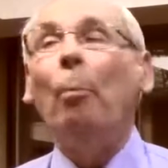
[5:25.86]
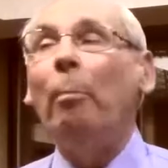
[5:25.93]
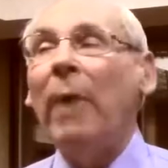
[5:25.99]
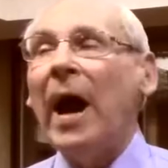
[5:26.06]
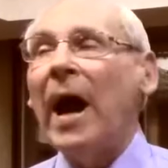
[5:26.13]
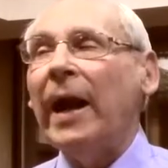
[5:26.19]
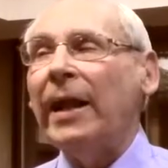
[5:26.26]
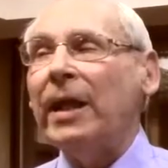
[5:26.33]

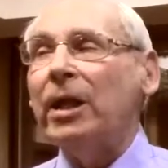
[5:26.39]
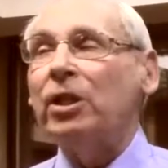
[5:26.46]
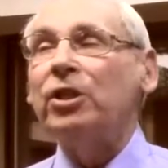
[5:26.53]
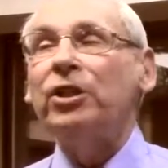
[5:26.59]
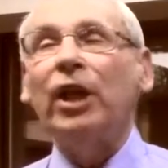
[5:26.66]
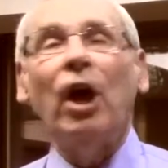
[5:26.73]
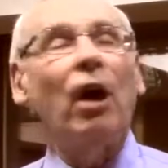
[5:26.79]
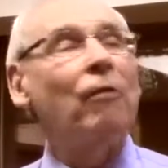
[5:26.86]
body
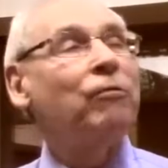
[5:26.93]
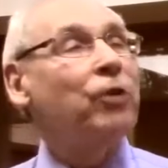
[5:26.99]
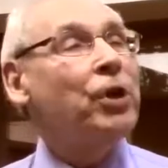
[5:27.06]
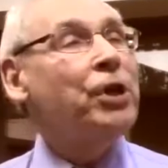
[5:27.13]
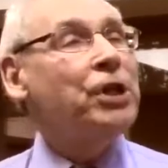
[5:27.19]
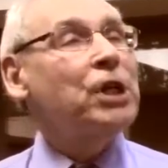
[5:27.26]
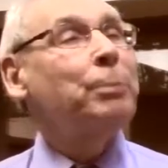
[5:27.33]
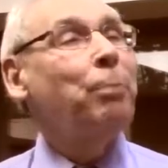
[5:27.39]
itself. So
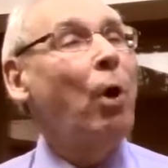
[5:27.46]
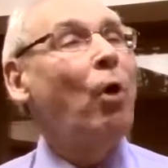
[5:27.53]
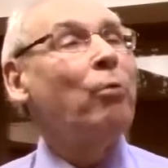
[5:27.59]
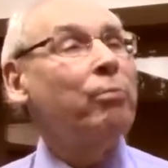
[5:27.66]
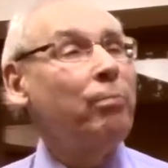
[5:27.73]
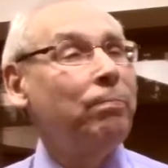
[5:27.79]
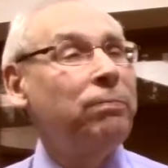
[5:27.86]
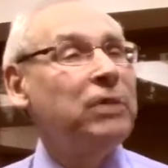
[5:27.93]
you just
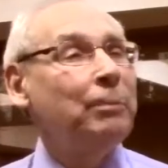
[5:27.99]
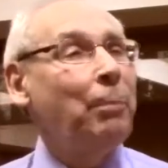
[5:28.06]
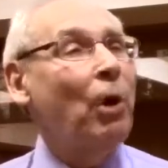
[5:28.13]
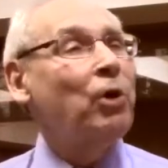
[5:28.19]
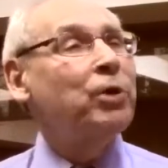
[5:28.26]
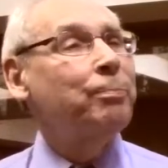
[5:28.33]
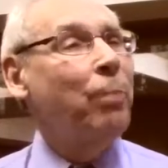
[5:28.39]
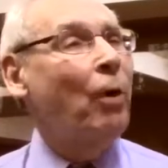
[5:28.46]

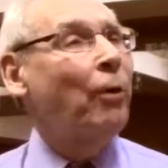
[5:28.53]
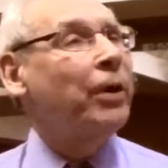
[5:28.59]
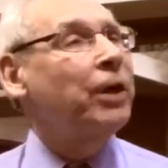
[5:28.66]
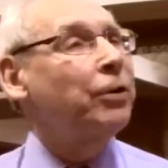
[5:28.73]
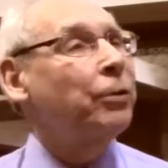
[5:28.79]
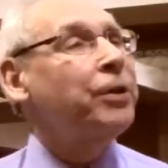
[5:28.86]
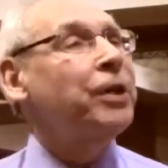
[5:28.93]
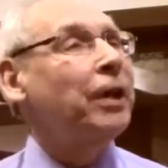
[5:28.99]
postpone
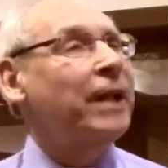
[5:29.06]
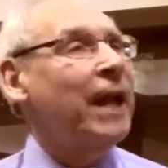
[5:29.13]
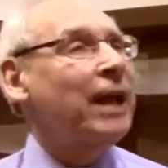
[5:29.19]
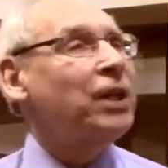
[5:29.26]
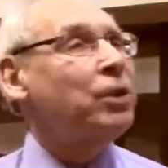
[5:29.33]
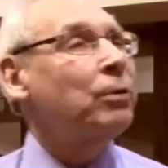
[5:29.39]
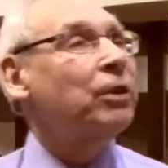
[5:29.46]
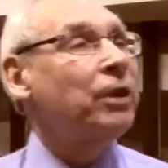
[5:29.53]
it to your
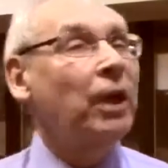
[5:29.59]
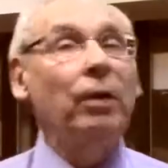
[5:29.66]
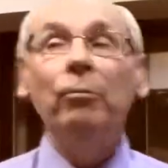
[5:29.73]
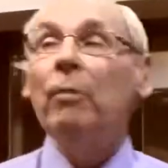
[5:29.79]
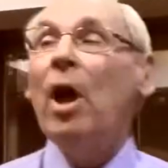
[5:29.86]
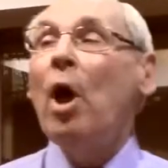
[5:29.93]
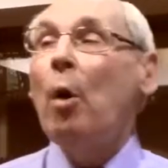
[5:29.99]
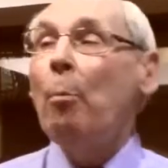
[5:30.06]
next
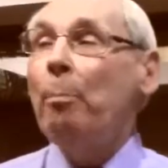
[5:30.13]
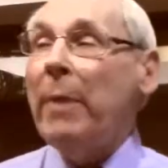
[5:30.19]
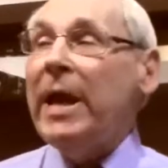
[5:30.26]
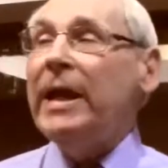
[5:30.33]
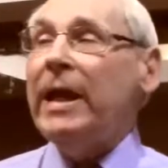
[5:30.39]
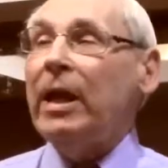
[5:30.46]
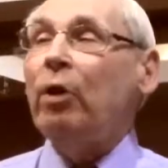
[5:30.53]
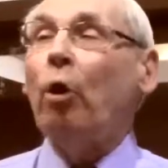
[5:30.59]

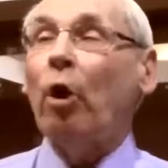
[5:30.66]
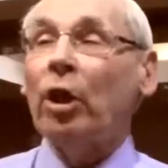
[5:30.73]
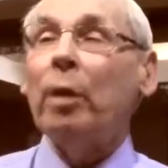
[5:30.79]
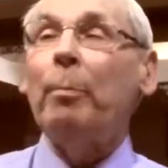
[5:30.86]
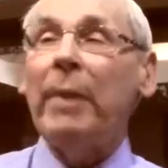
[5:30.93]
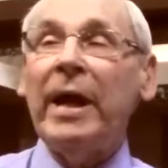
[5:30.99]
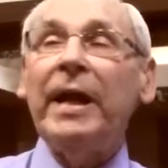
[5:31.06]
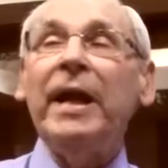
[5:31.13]
meeting or the
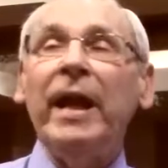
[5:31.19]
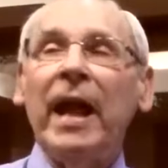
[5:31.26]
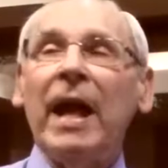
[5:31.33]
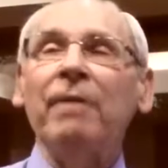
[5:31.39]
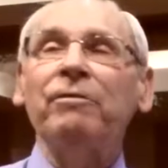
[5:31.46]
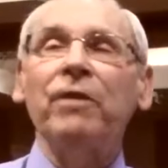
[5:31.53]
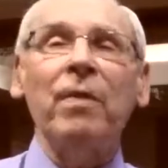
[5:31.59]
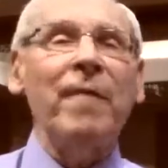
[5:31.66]
meeting
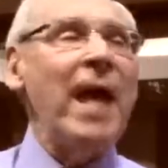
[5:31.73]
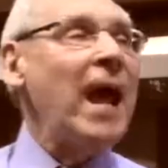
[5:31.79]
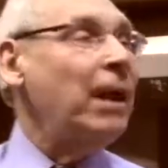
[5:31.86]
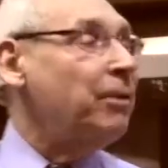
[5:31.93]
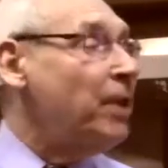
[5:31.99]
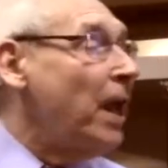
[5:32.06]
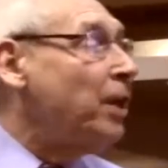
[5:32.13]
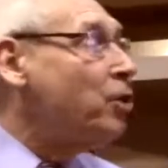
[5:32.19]
after
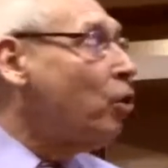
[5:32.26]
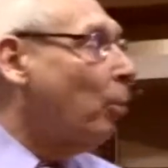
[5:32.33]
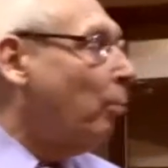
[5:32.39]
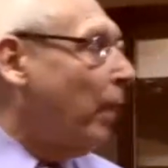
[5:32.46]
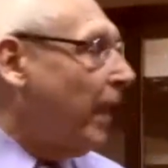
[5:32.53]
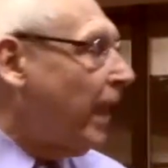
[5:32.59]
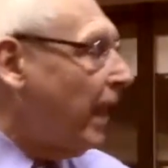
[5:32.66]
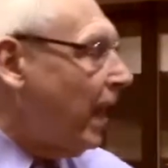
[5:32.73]
that. Then you'll
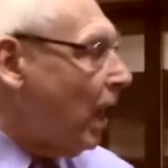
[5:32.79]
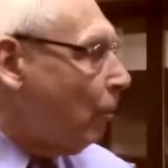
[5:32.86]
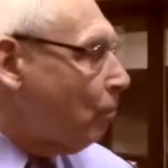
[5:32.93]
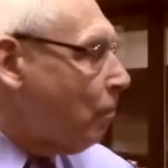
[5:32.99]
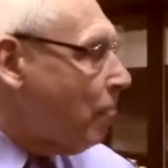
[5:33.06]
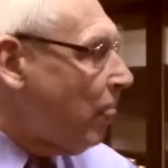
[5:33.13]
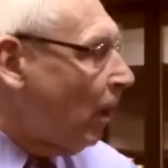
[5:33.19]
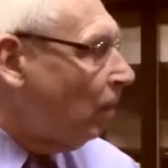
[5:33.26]
bring it
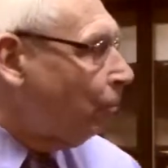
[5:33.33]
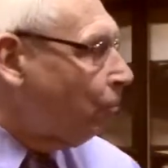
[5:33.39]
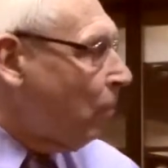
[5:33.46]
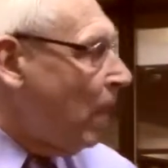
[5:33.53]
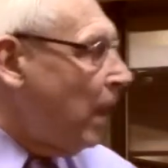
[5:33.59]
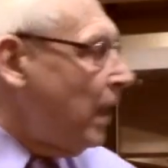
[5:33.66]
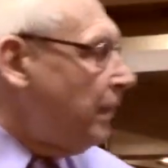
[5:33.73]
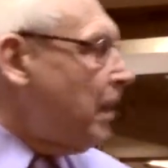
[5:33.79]
up.
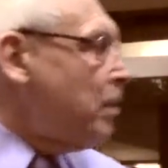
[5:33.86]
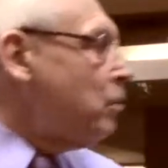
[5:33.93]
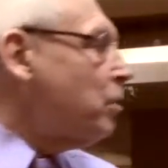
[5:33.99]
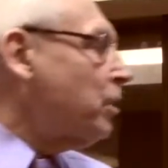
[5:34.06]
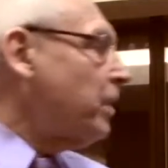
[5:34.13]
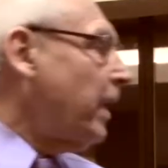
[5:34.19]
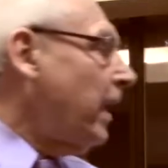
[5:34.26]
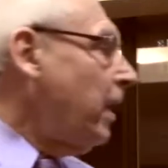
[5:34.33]
And then you
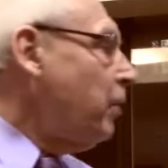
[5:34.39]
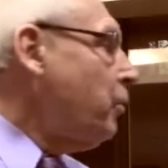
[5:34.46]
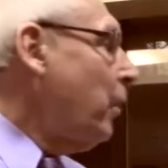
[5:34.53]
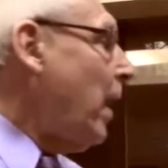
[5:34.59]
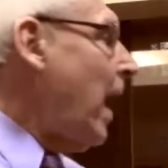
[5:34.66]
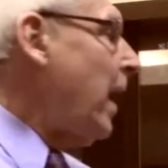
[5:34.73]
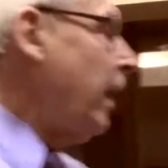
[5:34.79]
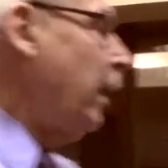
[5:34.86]
see you
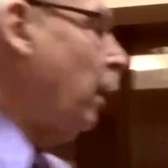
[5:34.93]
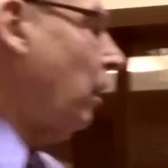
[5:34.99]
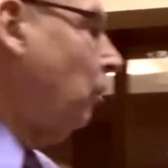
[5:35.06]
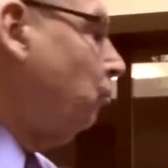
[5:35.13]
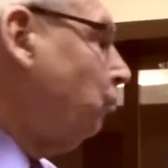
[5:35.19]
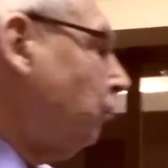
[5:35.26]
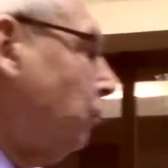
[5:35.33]
got here